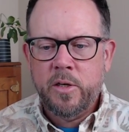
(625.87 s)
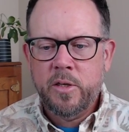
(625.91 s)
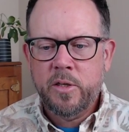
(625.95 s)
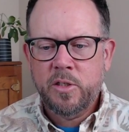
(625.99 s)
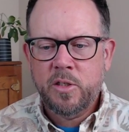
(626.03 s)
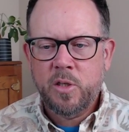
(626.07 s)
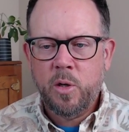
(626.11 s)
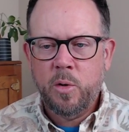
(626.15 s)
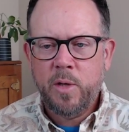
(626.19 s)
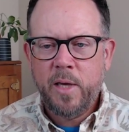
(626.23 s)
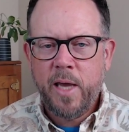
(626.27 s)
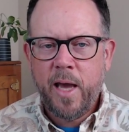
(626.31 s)

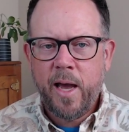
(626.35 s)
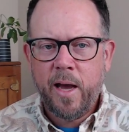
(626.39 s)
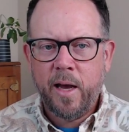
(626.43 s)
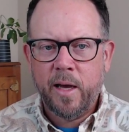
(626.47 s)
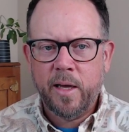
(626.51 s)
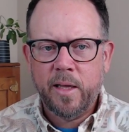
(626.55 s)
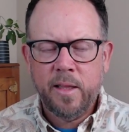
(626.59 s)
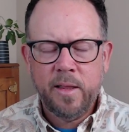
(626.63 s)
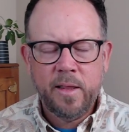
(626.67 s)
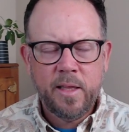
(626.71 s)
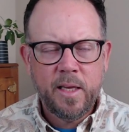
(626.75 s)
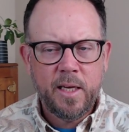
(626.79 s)
so yeah,
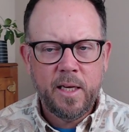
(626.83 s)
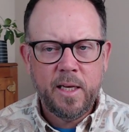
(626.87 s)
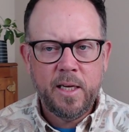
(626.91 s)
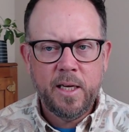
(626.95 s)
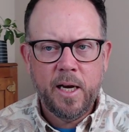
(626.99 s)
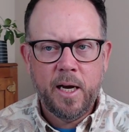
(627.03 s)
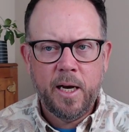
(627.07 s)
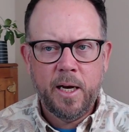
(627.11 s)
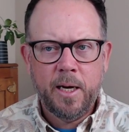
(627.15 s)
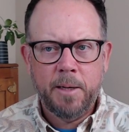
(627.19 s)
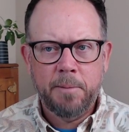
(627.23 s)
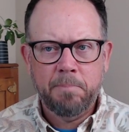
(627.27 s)
the
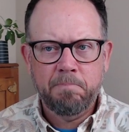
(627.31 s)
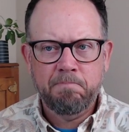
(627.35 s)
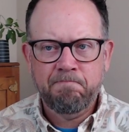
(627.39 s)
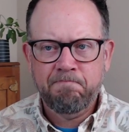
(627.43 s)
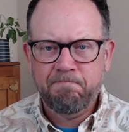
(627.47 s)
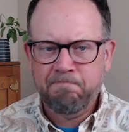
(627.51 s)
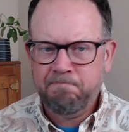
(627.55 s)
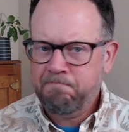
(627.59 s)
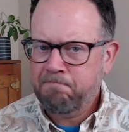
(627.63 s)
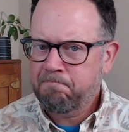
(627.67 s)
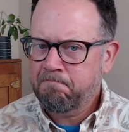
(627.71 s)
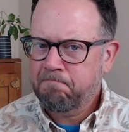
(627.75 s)
um,
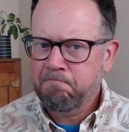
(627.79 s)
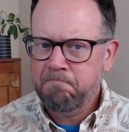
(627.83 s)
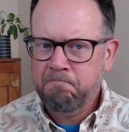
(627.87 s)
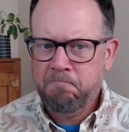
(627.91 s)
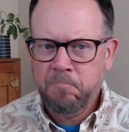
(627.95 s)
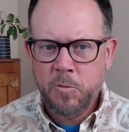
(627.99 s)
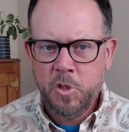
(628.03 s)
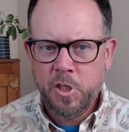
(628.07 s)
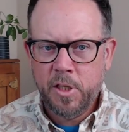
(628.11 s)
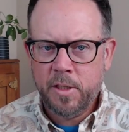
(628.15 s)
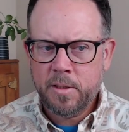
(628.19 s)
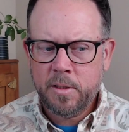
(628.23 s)

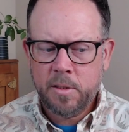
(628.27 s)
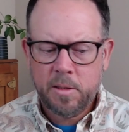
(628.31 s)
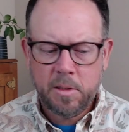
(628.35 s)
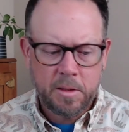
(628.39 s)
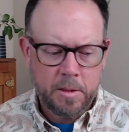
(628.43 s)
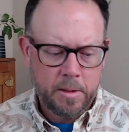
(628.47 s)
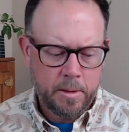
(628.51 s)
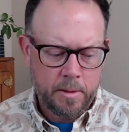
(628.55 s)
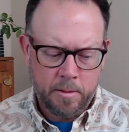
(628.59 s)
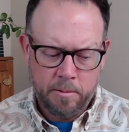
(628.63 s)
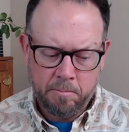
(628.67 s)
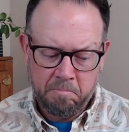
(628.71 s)

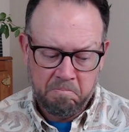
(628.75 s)
just